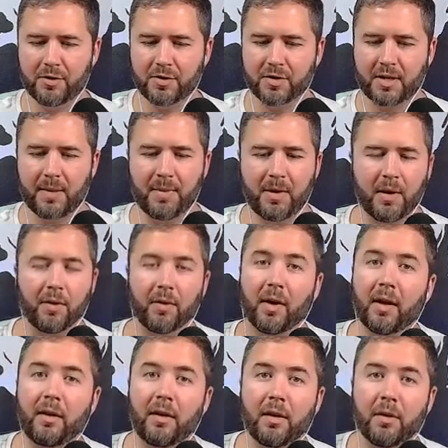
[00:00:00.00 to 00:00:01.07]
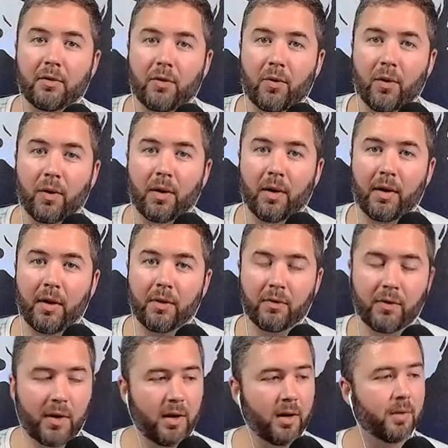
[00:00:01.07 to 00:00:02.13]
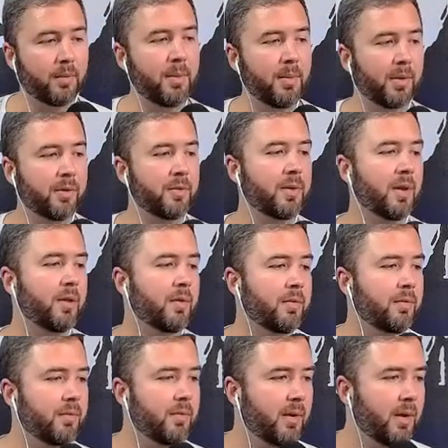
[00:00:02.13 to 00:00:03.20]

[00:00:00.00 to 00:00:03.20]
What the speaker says: just gave me another idea for another video. Maybe I'll do another